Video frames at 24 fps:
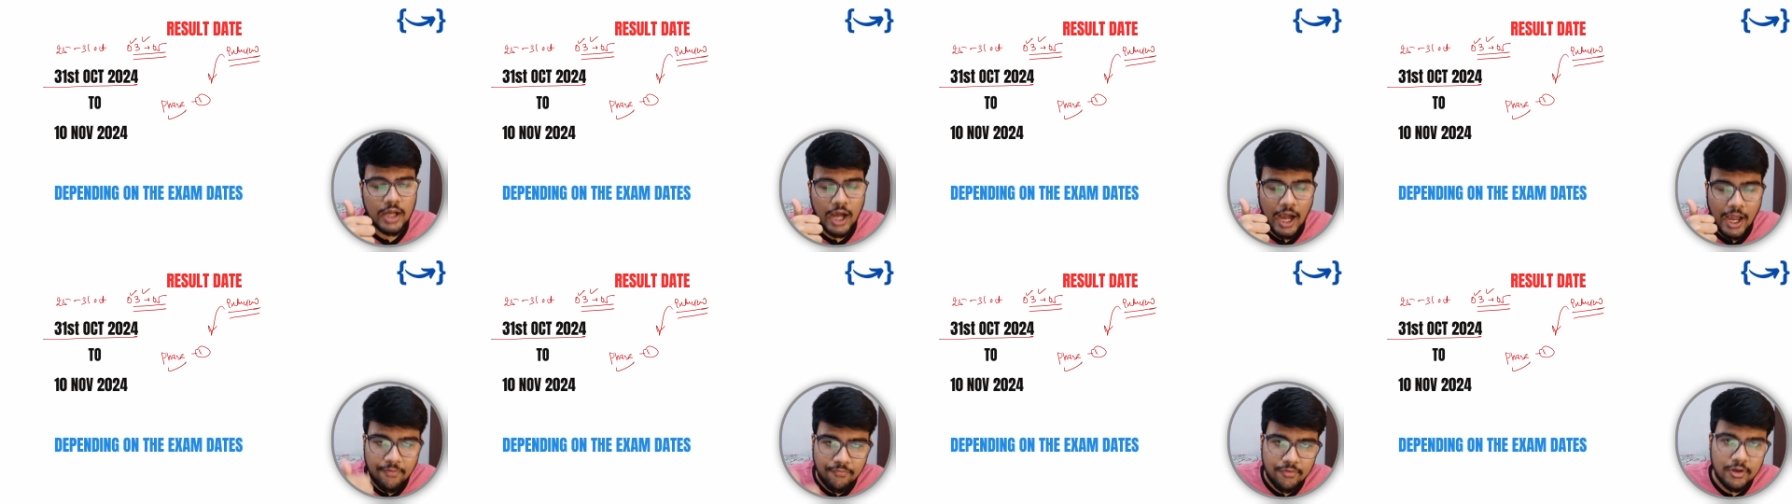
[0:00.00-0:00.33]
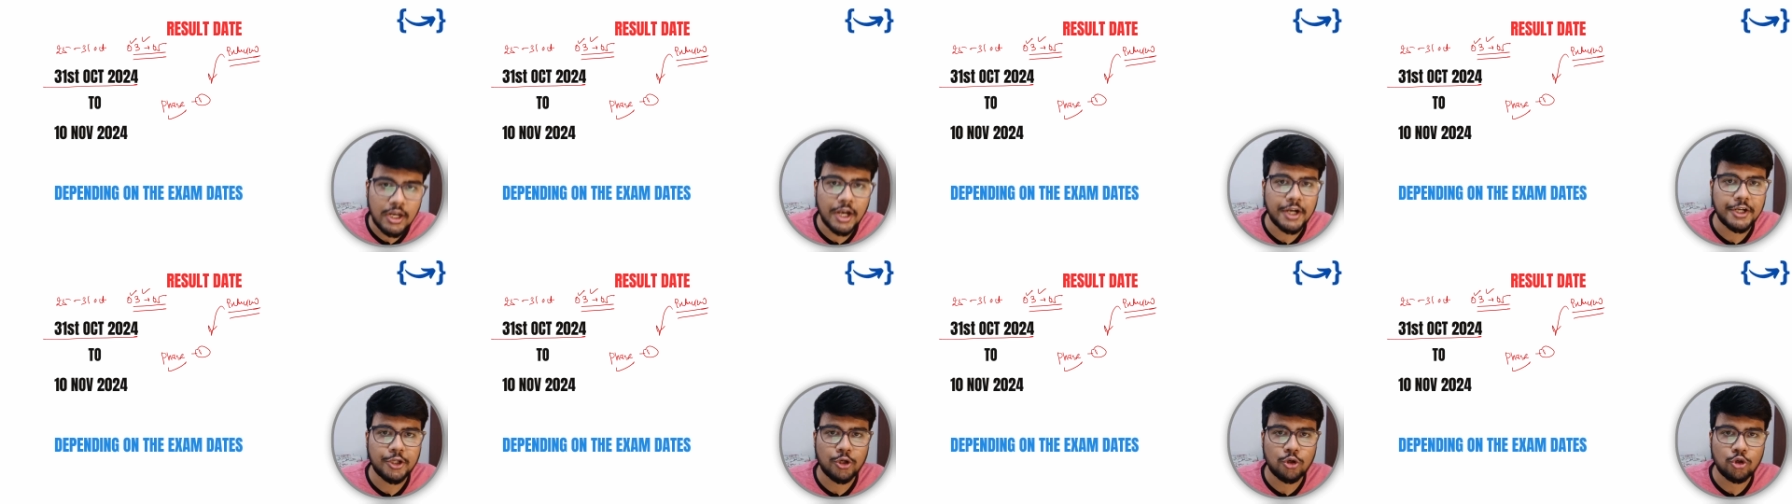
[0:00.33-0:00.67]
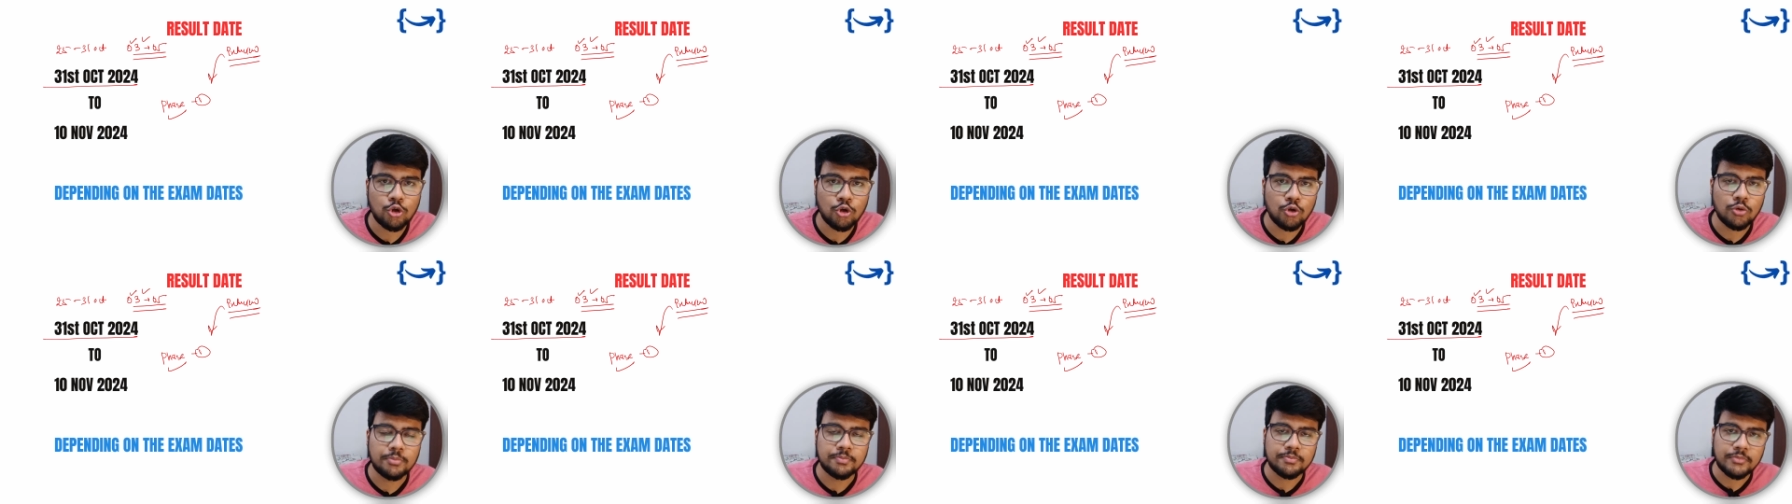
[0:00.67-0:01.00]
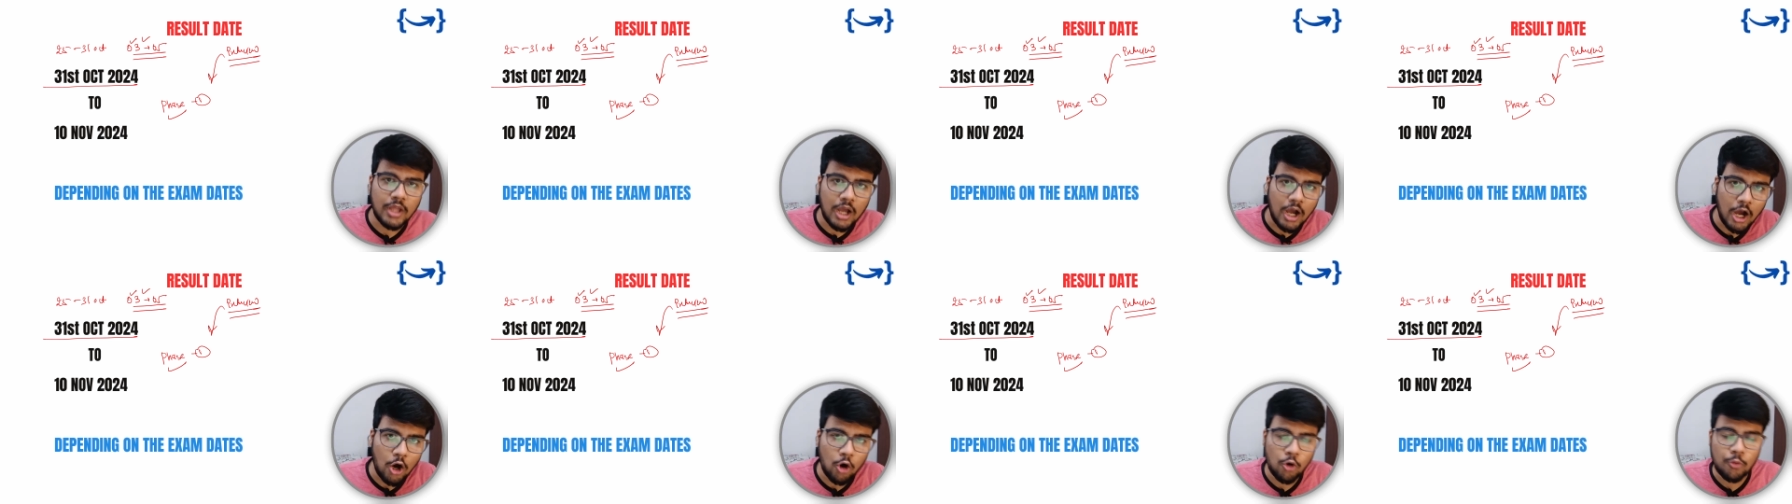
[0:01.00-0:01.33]
I will let you know
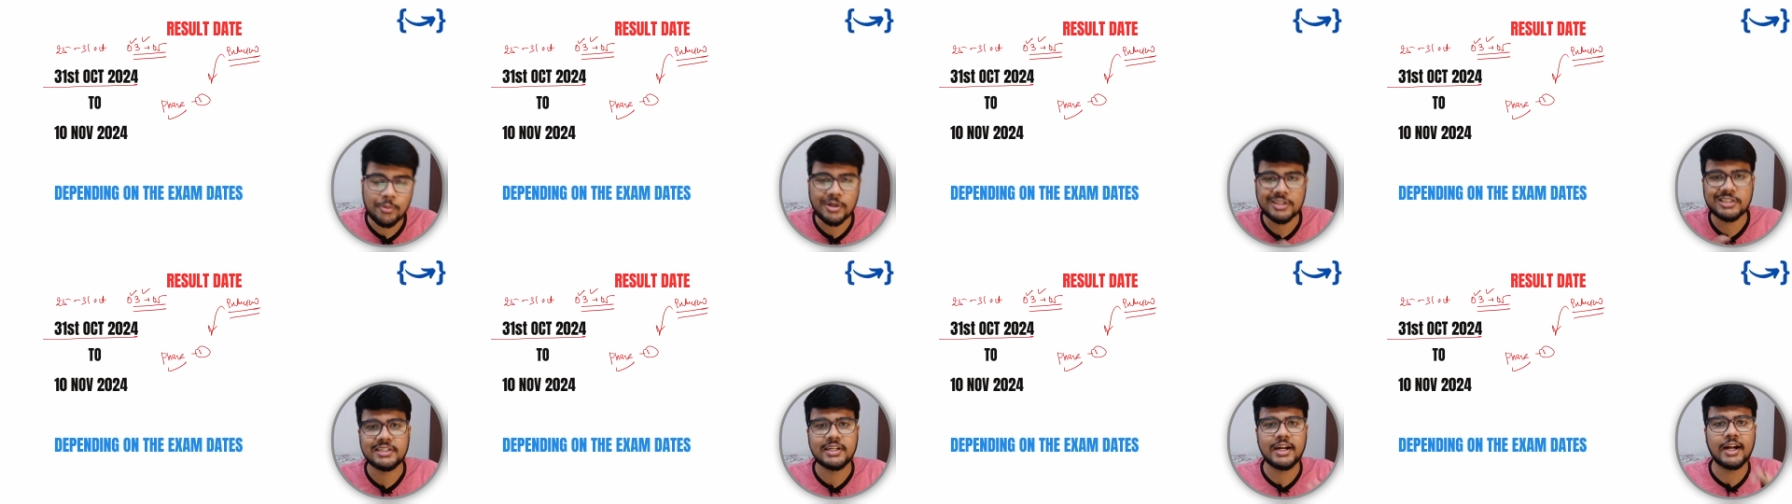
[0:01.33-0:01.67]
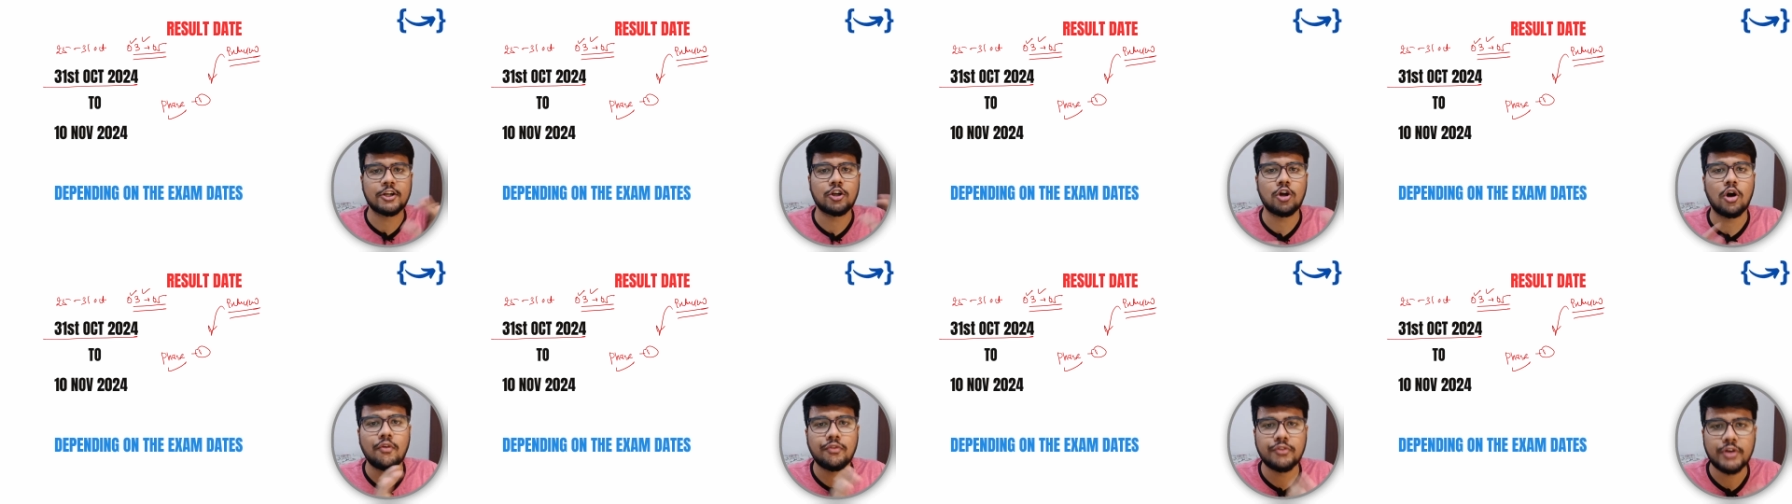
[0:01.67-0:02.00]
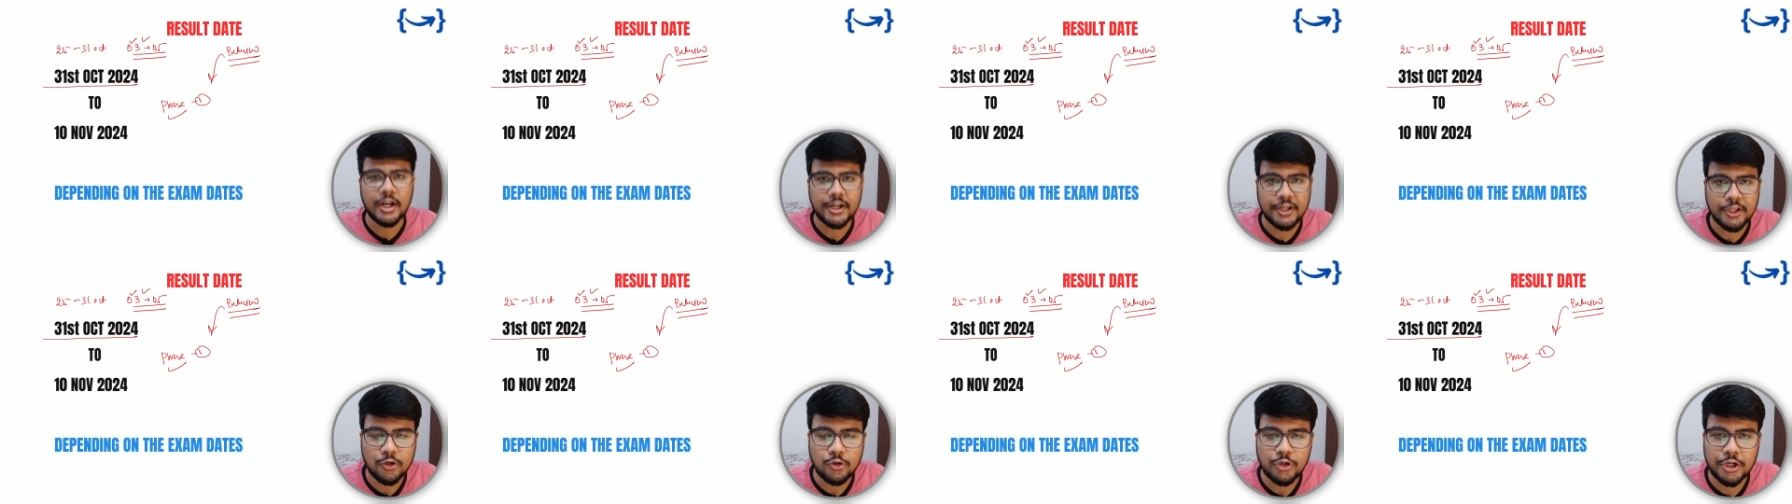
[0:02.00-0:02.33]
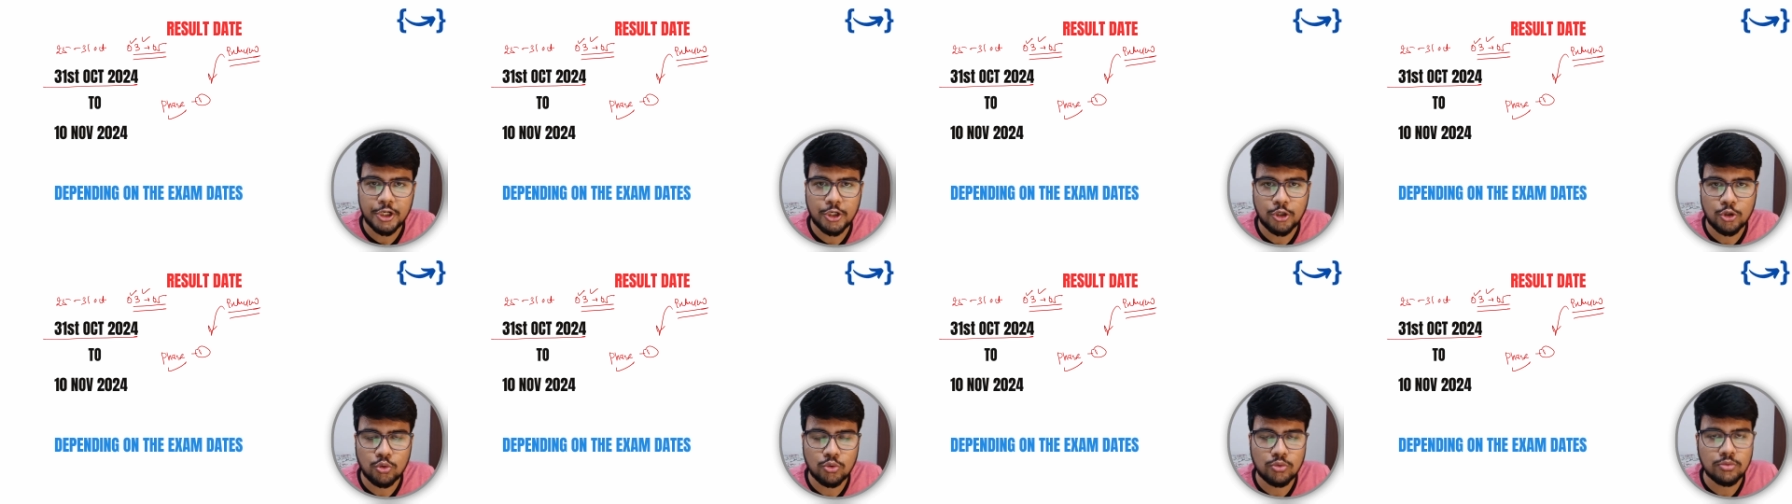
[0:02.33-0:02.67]
how much cutoff that you
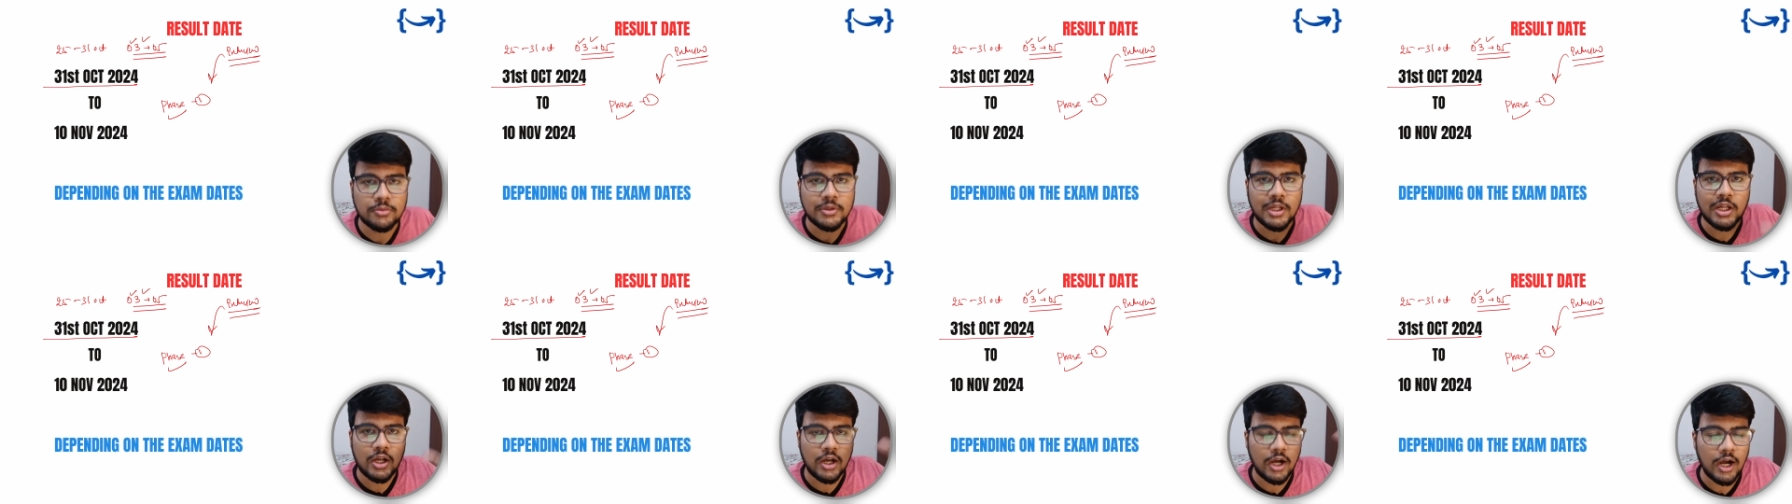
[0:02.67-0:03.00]
need to